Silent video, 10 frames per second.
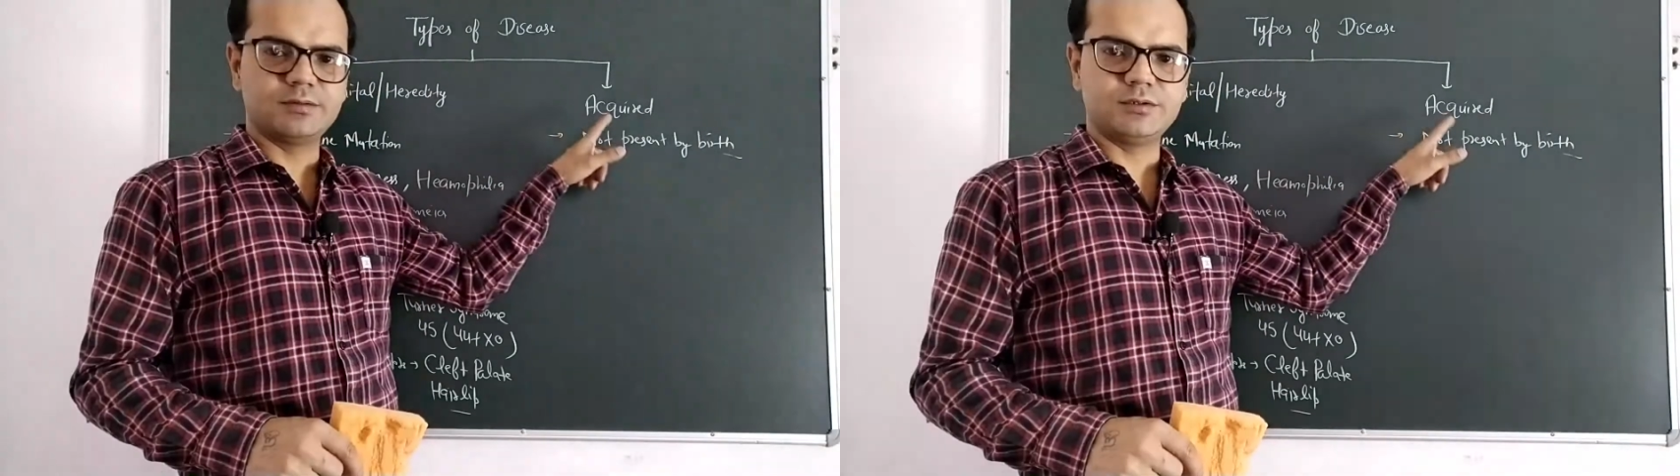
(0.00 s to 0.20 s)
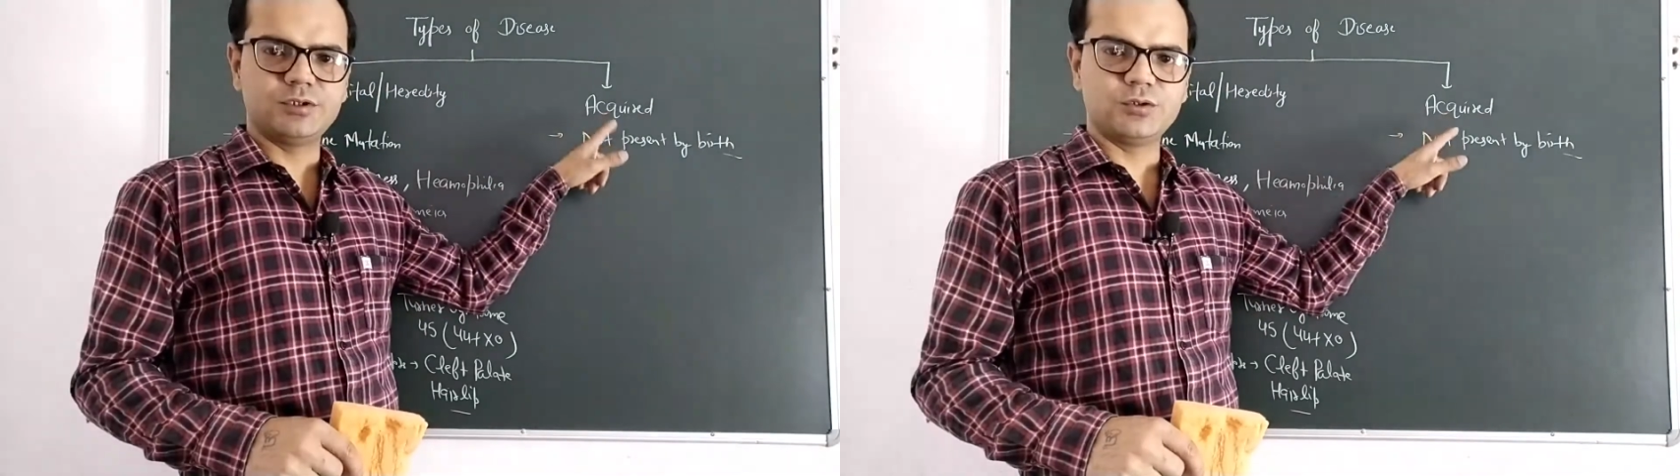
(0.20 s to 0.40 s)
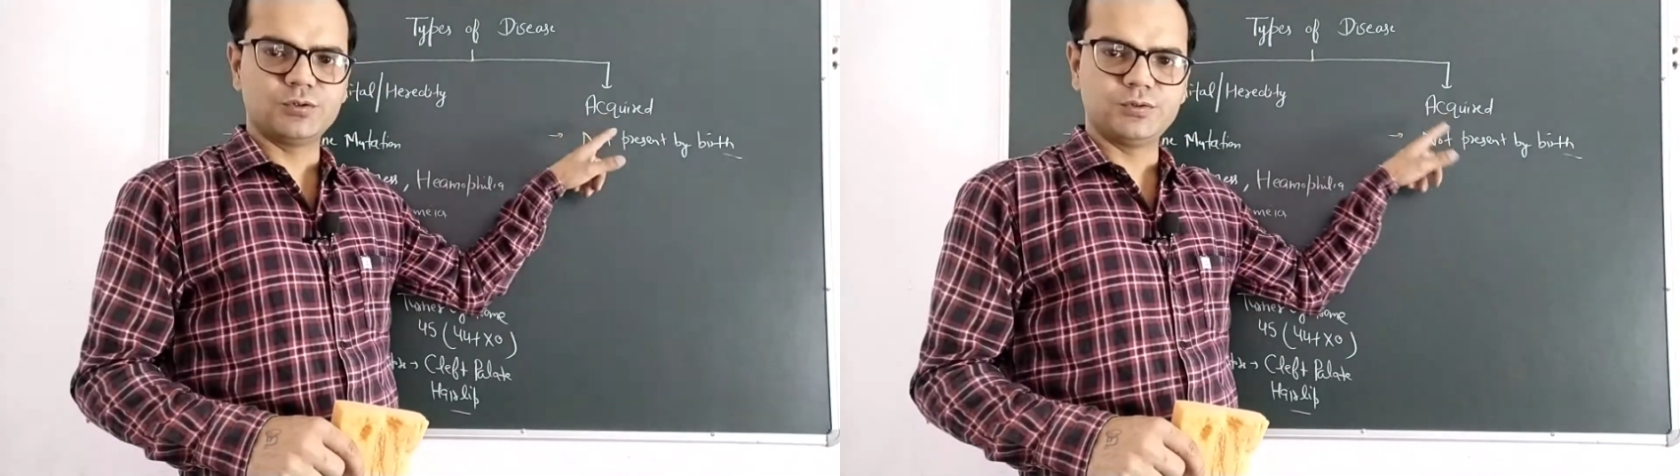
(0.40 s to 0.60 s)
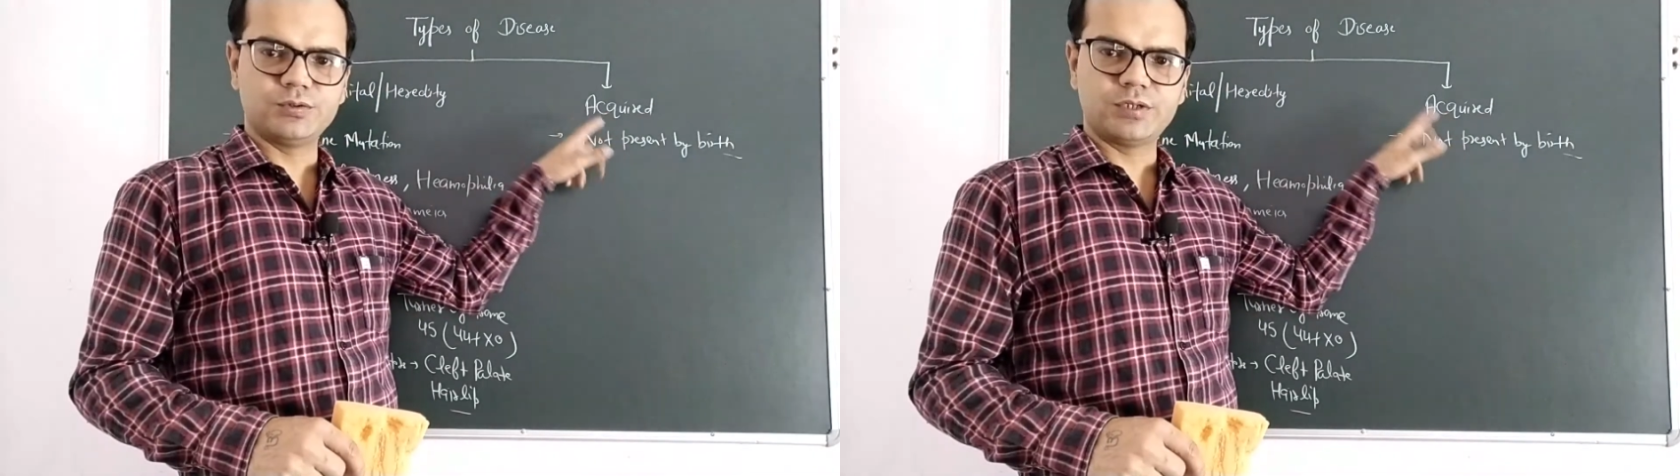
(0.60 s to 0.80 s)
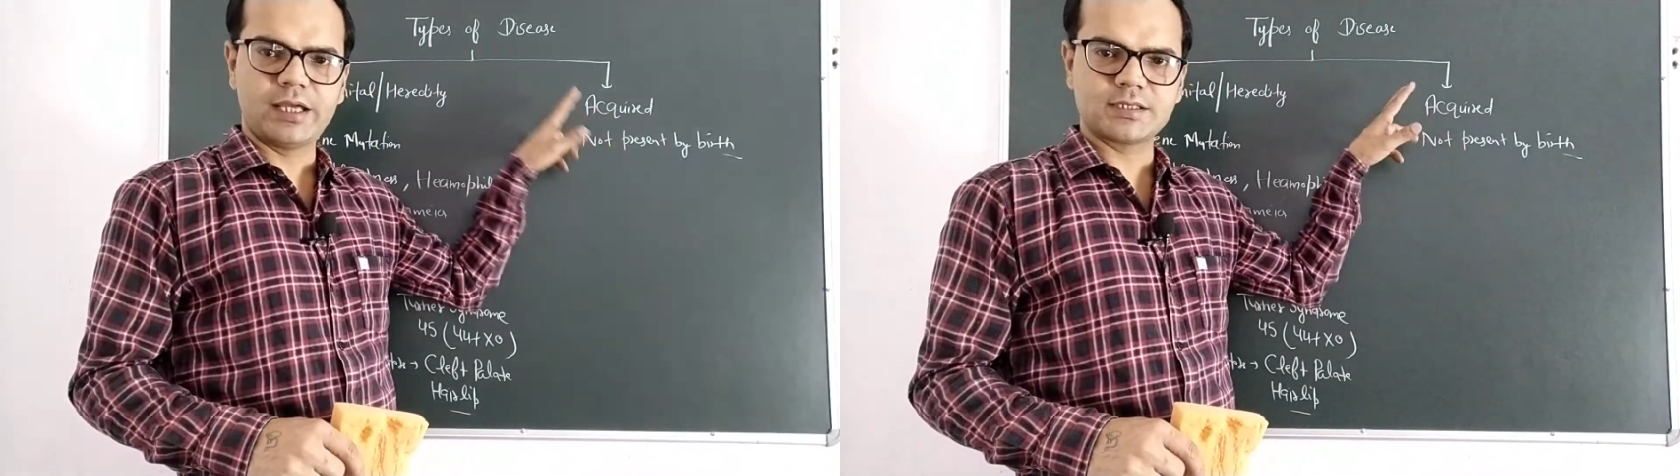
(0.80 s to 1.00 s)
due to
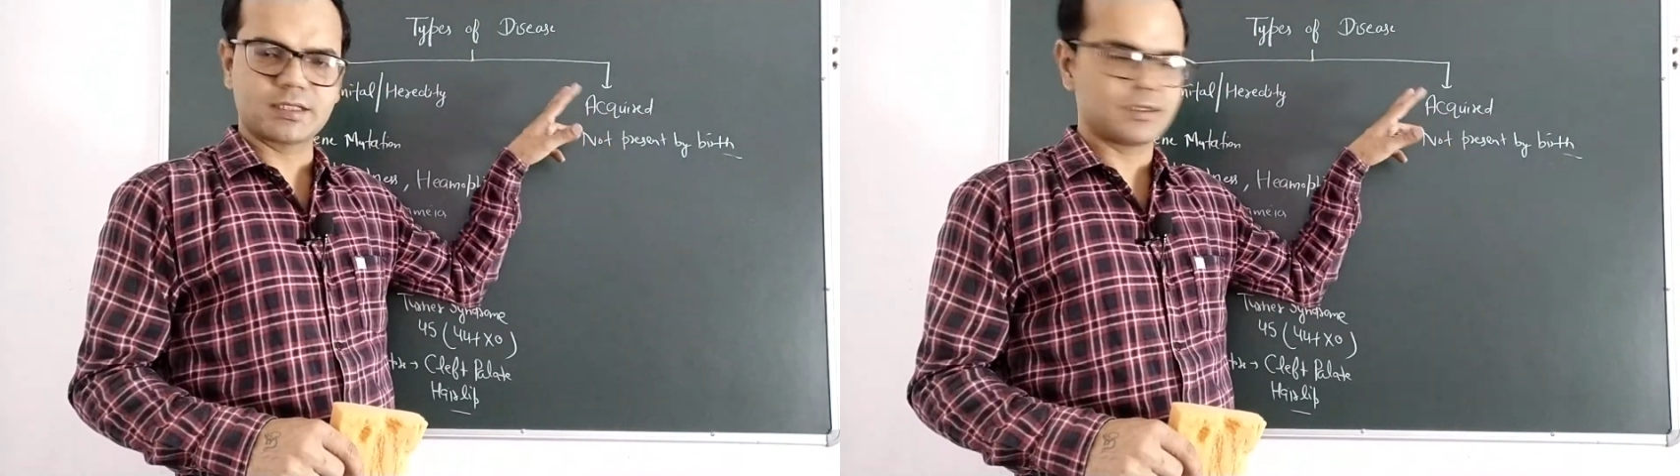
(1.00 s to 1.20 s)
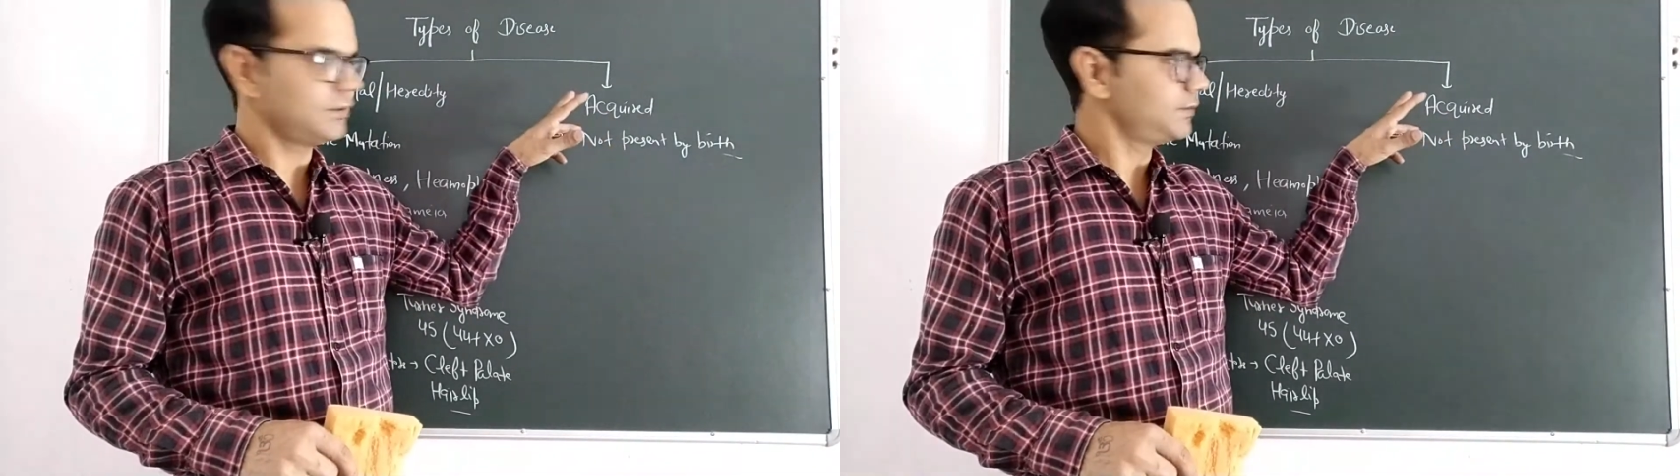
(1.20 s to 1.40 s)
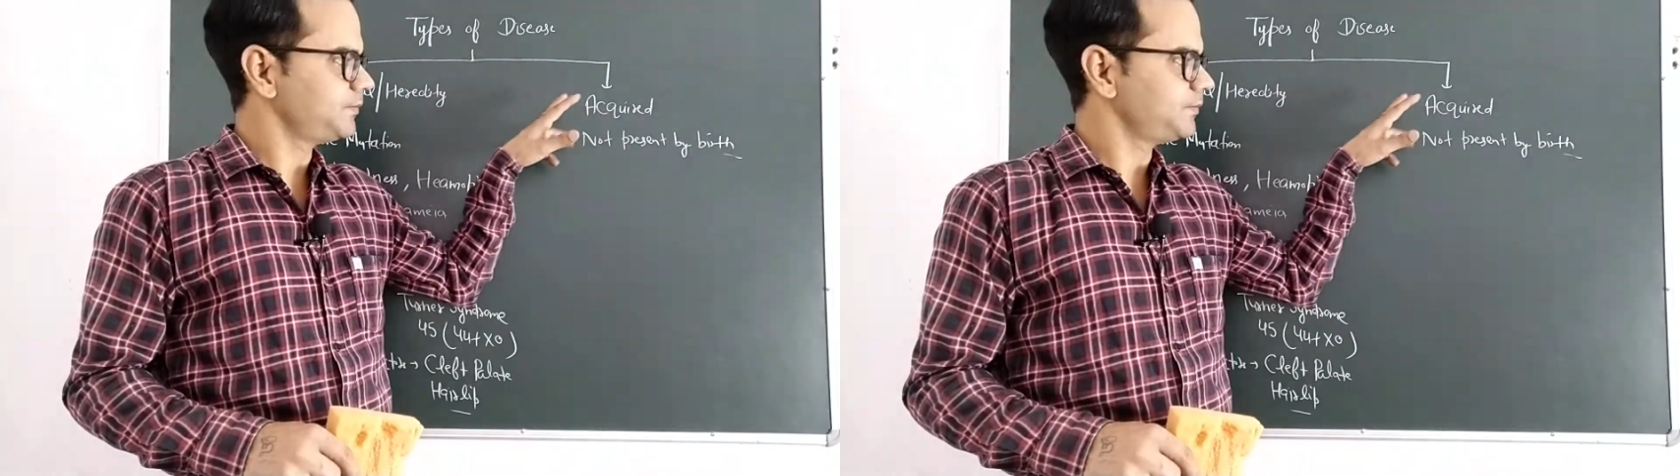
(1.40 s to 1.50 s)
extra,